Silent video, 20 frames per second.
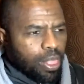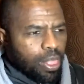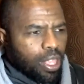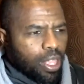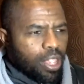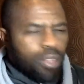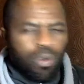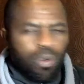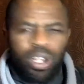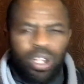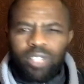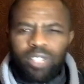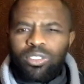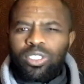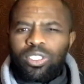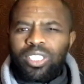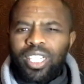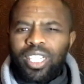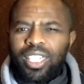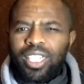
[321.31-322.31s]
he wants
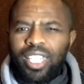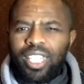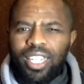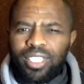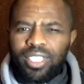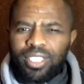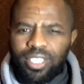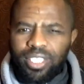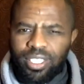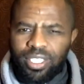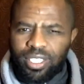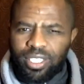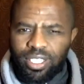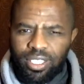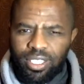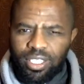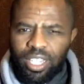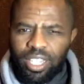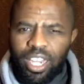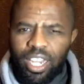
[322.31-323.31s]
steady
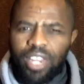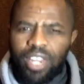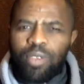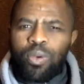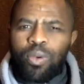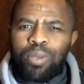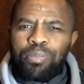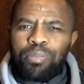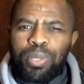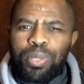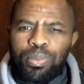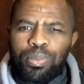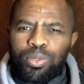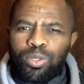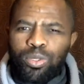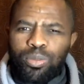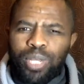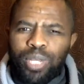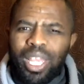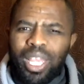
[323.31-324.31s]
electricity, and he wants people
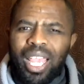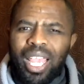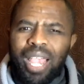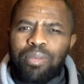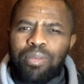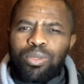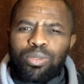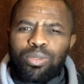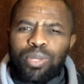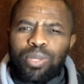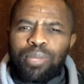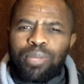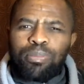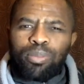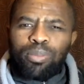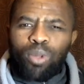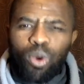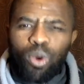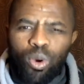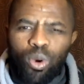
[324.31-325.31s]
to be able to be
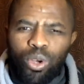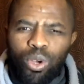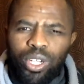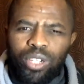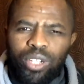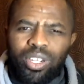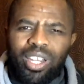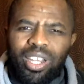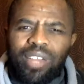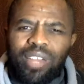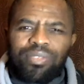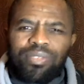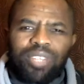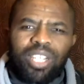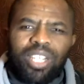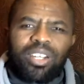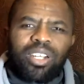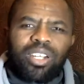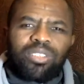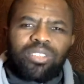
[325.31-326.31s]
employed after
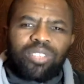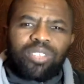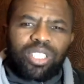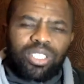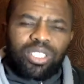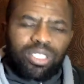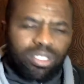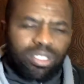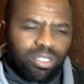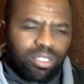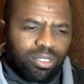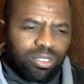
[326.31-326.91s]
graduation.